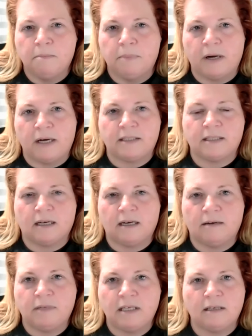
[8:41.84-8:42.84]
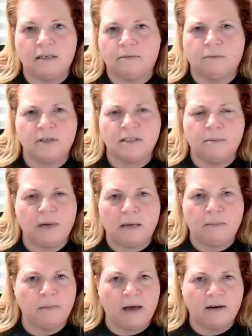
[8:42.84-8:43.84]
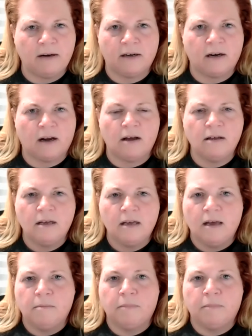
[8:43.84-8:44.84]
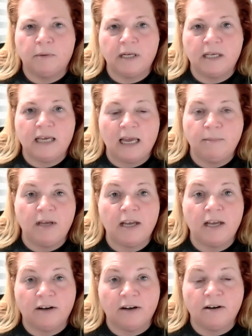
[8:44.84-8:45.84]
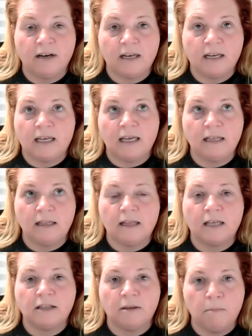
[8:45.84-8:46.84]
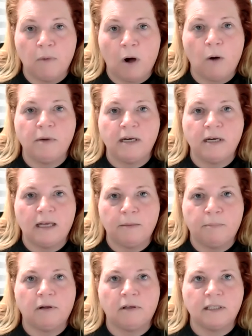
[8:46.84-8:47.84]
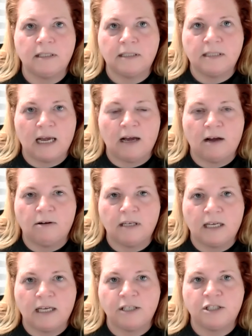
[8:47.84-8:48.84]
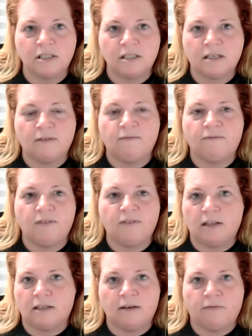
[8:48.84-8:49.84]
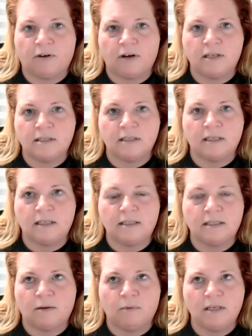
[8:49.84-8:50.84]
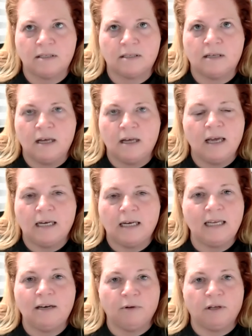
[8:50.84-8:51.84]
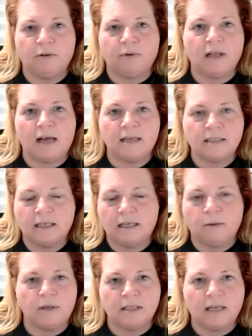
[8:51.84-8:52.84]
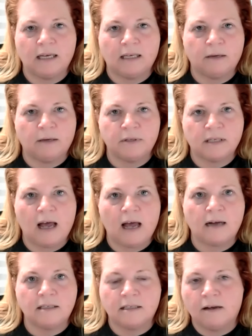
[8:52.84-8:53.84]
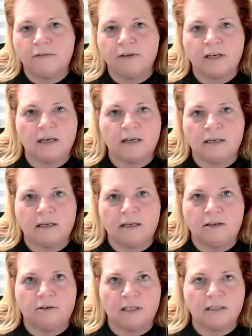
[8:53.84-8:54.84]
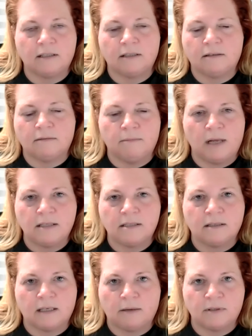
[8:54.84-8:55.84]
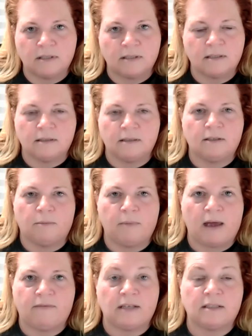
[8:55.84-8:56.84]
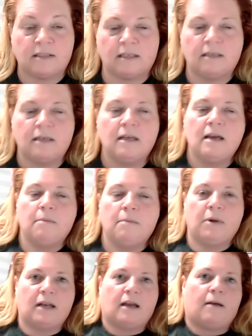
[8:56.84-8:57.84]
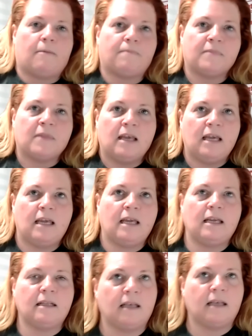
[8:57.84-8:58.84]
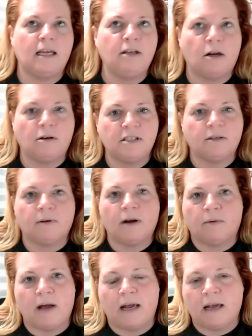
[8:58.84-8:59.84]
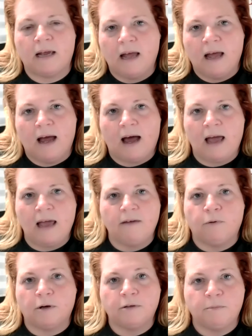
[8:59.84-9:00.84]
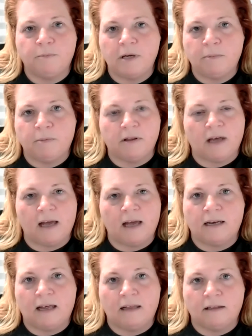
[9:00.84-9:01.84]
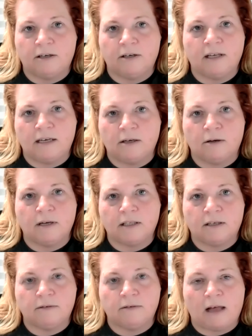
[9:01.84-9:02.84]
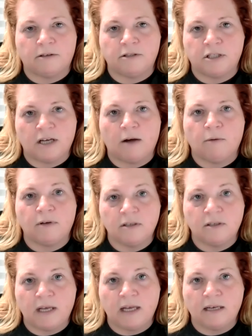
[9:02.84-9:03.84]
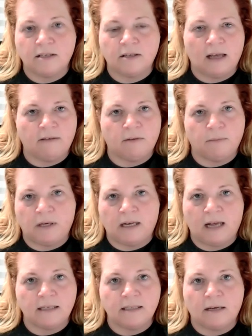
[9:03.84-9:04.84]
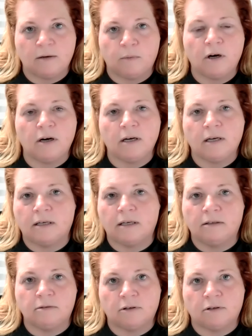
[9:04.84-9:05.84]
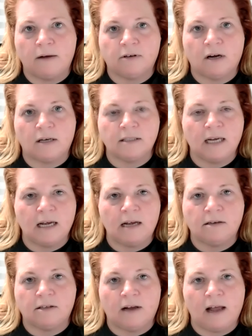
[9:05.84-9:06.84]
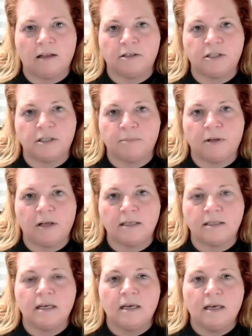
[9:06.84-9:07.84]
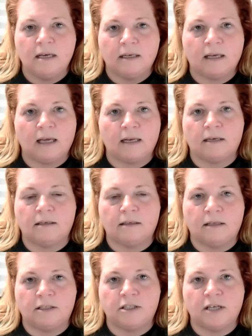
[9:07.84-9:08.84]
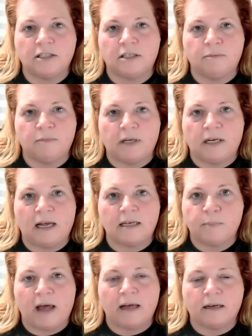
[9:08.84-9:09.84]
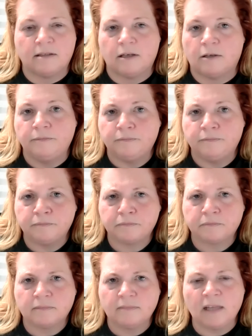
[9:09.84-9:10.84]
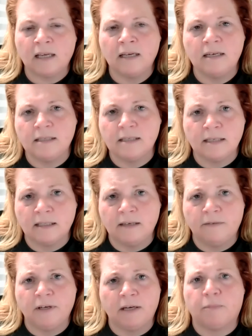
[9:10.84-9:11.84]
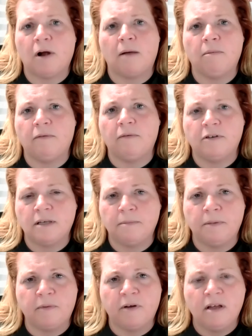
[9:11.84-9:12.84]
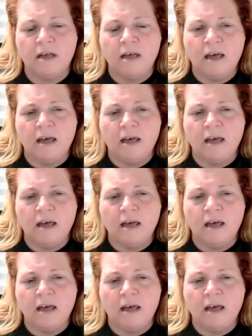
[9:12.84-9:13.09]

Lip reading: But he wasn't a baby about it at all. But when he came here, he, like, the moment he pulled into town, he just could feel the difference. He'd say, what is, he didn't really realize it. He wasn't like it was cognizant of it, and, you know, and it mentally was, you know, manifested. But he noticed it right away. I have worked with people that literally had to get their allergy shot once a week. So they have to beat ass out of work, drive across town to their allergy place, get it, the injection, beat ass back. So it is a significant problem for some people.